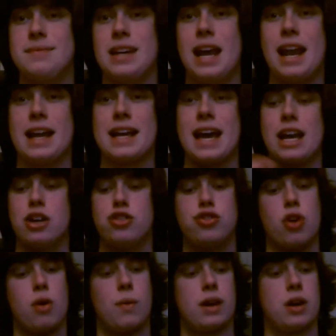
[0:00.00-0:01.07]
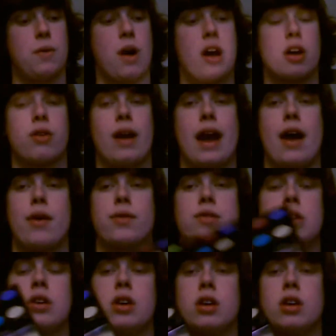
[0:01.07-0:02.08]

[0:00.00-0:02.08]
And I kind of don't want to walk around